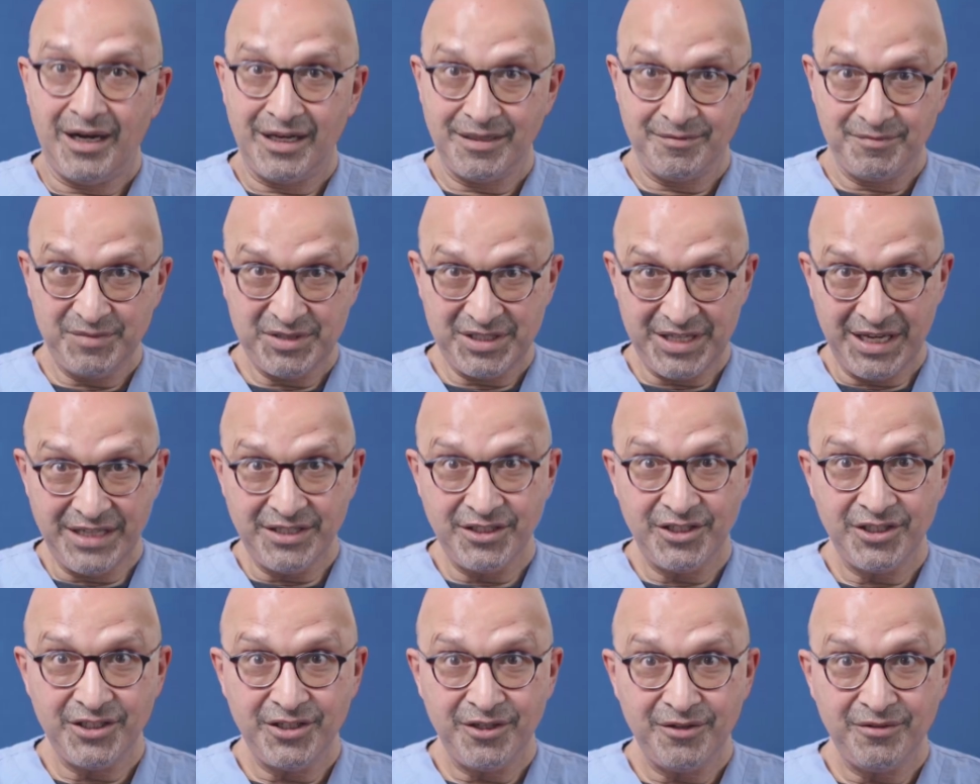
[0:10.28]
I'm
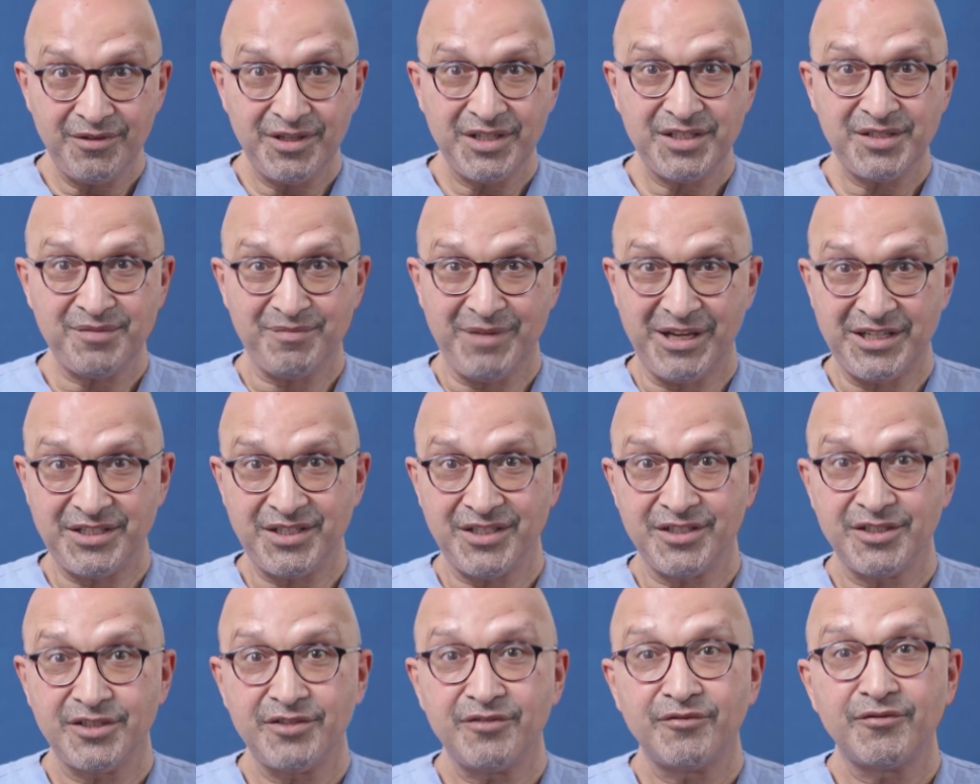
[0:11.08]
sending you this
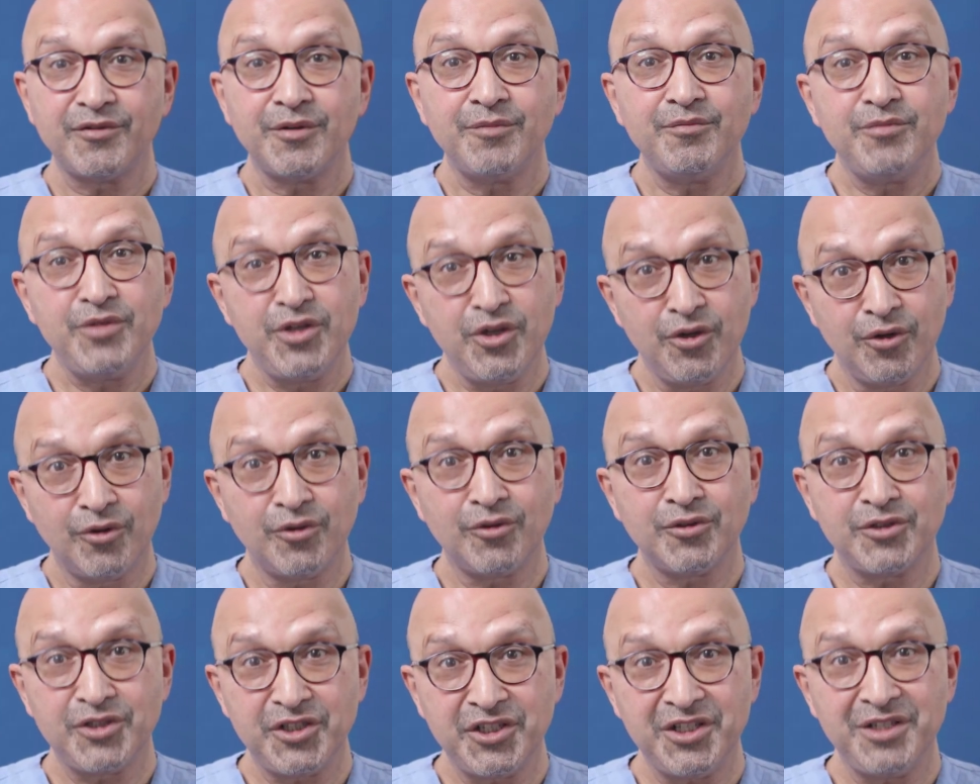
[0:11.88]
message from
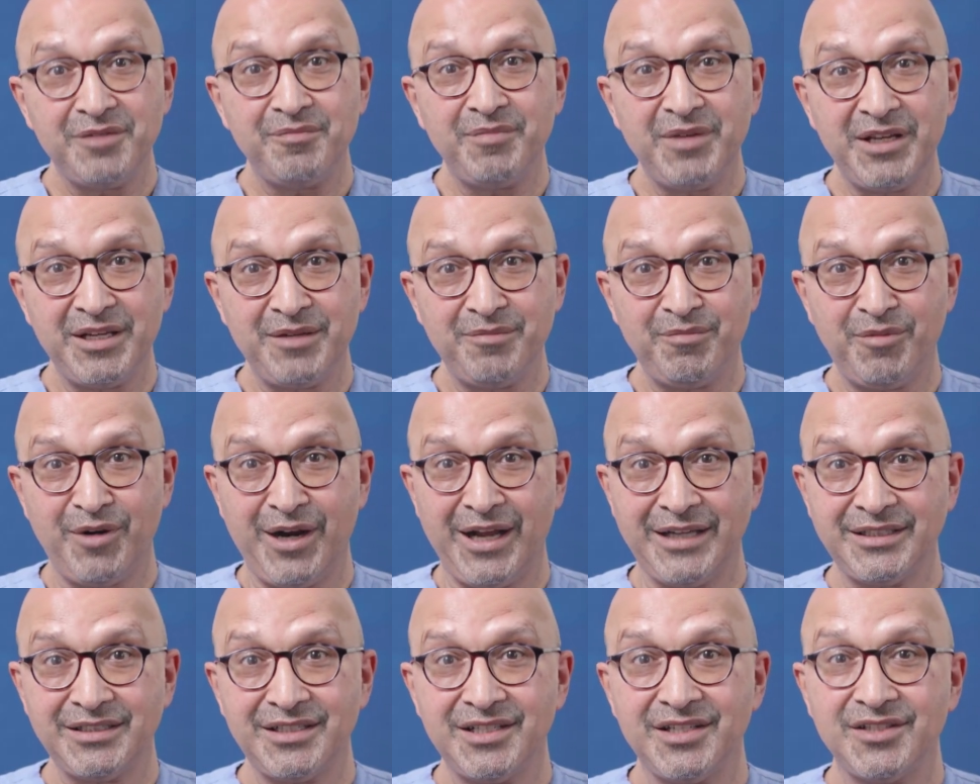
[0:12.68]
your GP
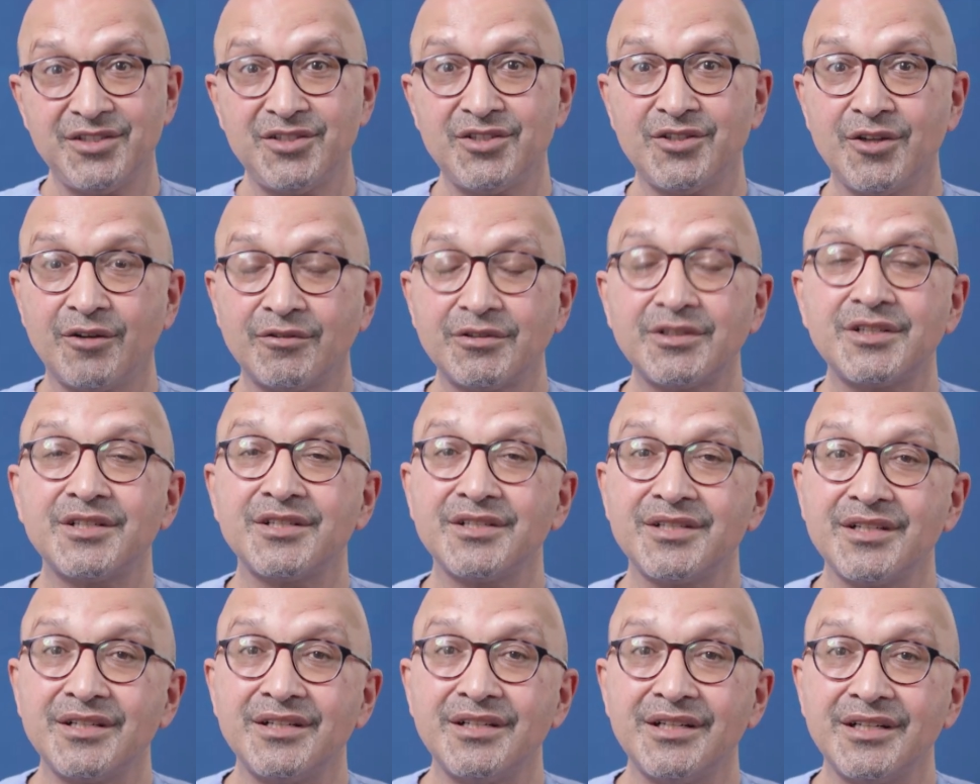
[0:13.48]
practice
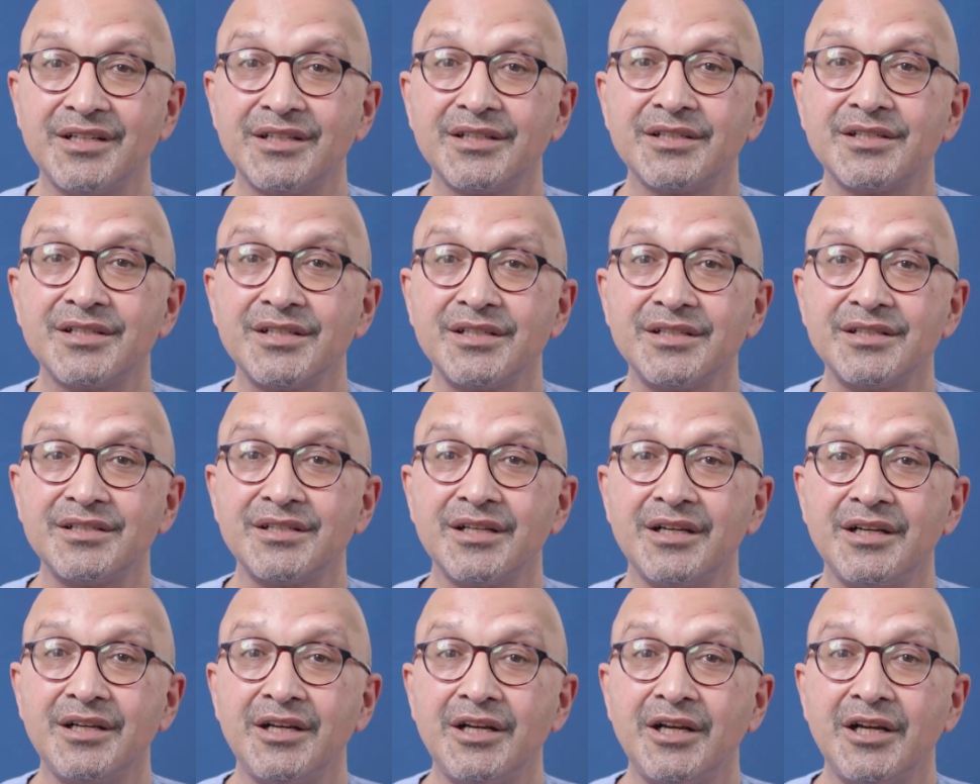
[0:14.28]
doctors and nurses
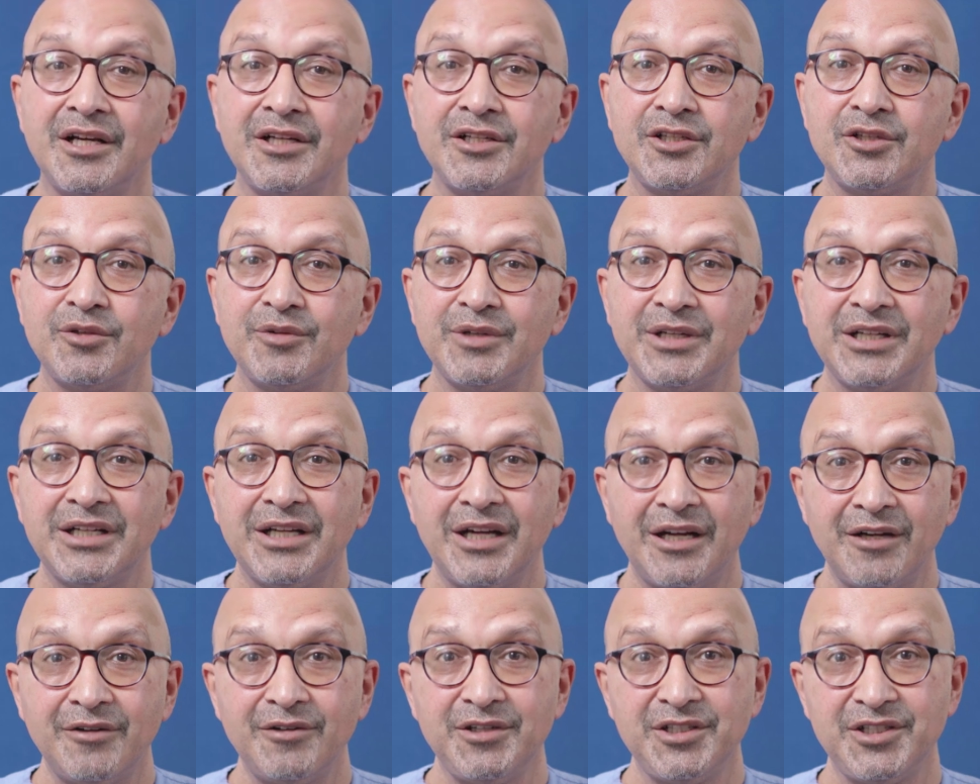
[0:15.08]
to
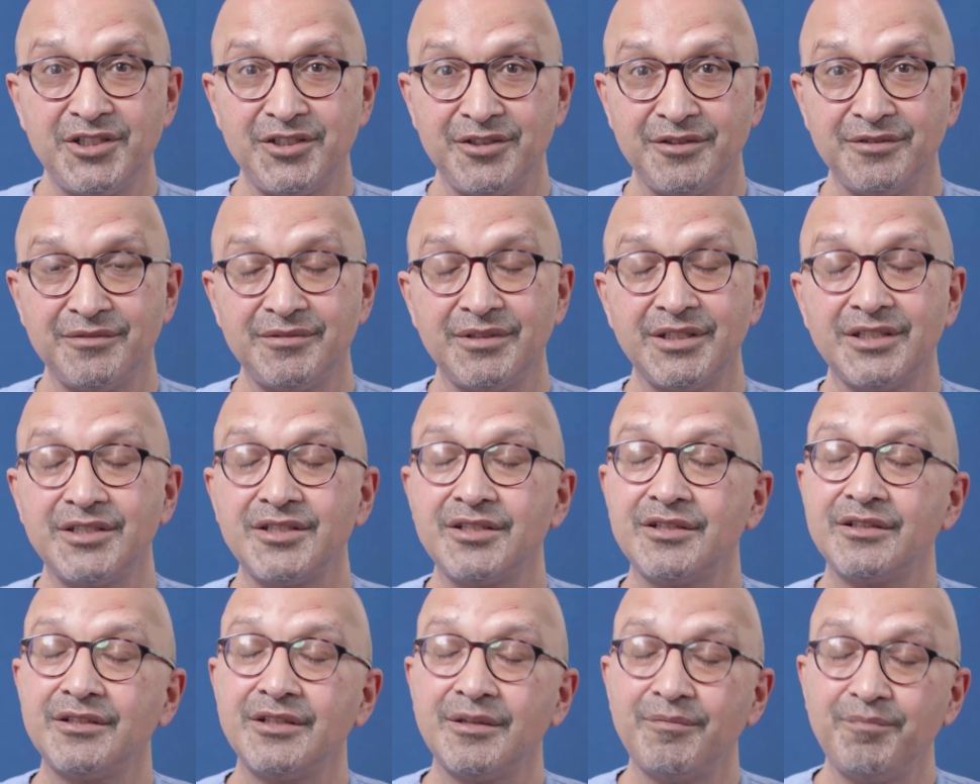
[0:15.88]
encourage you
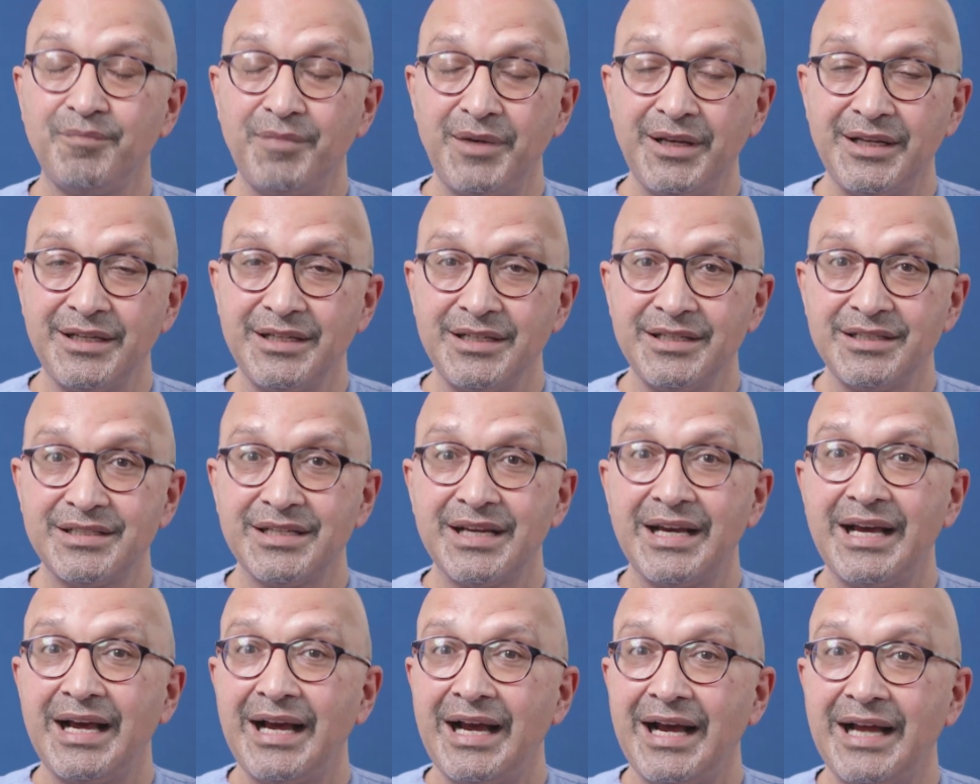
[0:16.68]
to complete
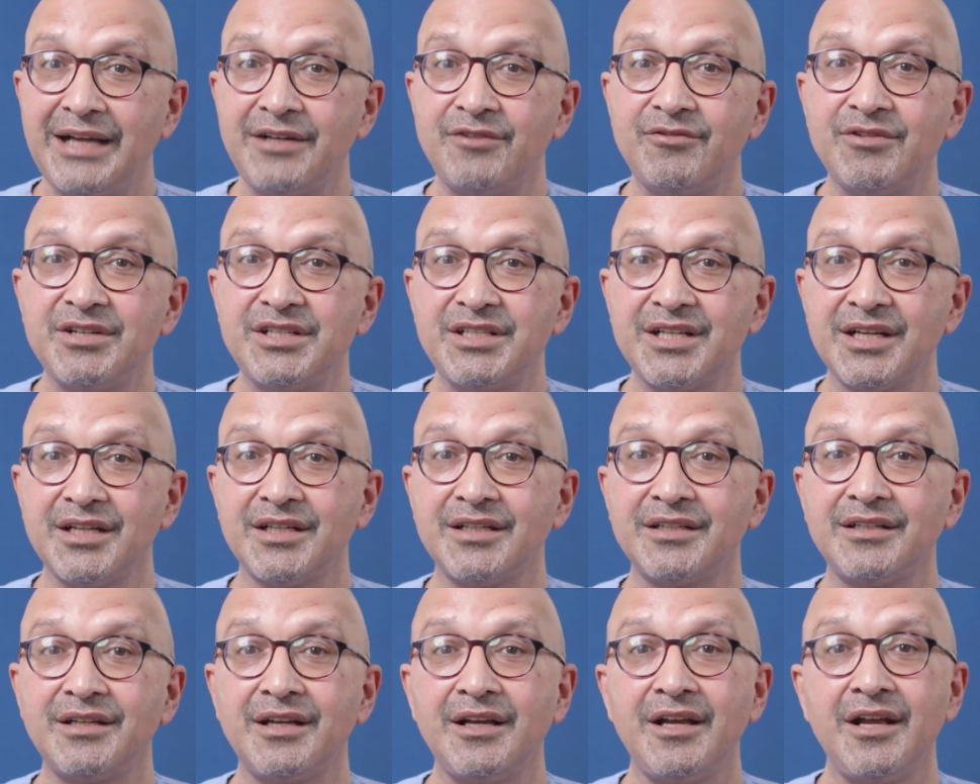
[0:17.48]
and
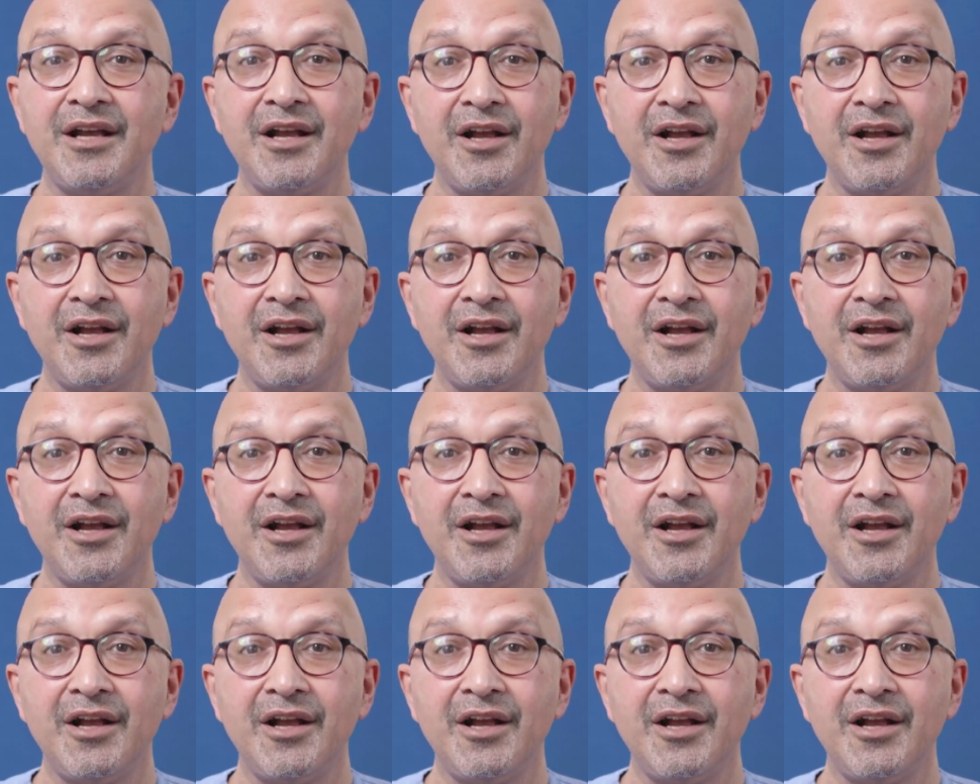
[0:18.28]
return